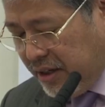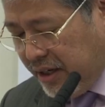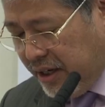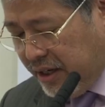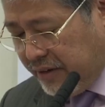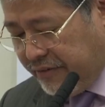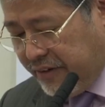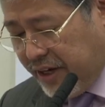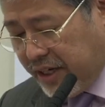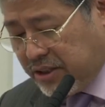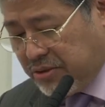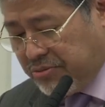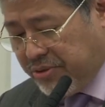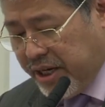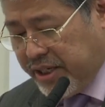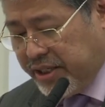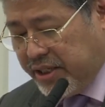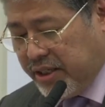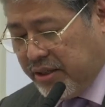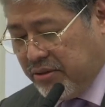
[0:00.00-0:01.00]
In fact,
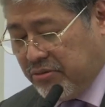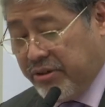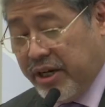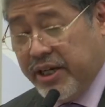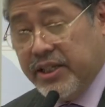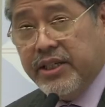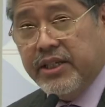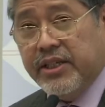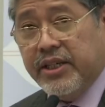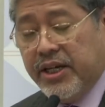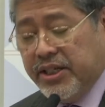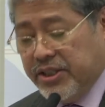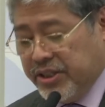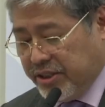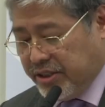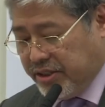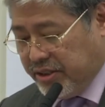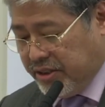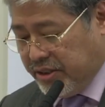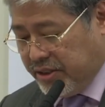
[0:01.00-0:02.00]
rating
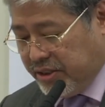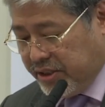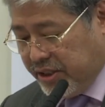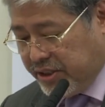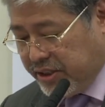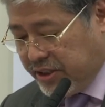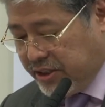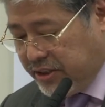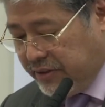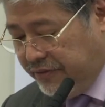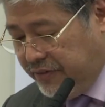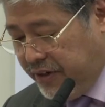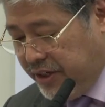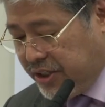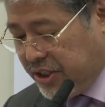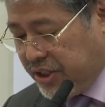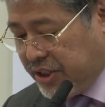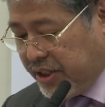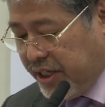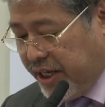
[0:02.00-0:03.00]
agencies such as
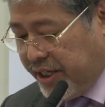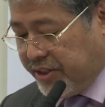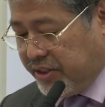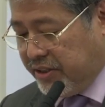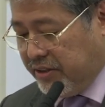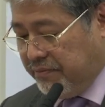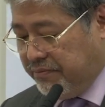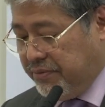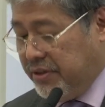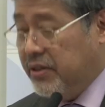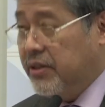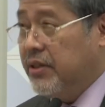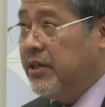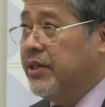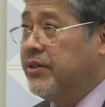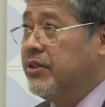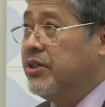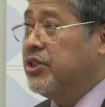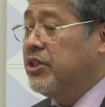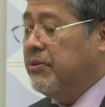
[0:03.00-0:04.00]
Fitch, S&P,
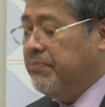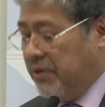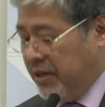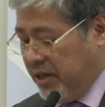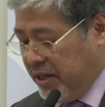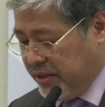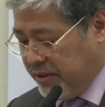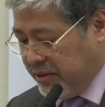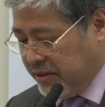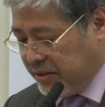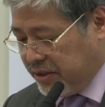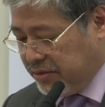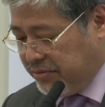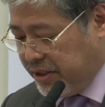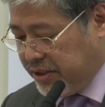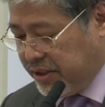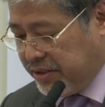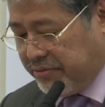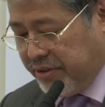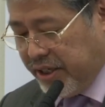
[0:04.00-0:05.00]
and the Japan
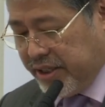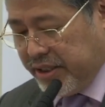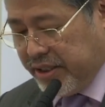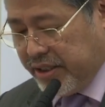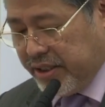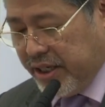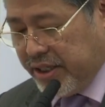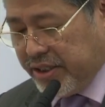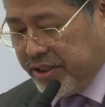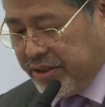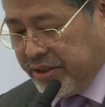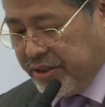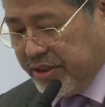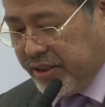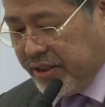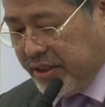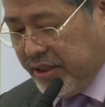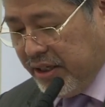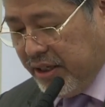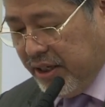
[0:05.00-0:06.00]
Credit Rating
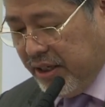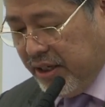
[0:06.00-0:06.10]
Agency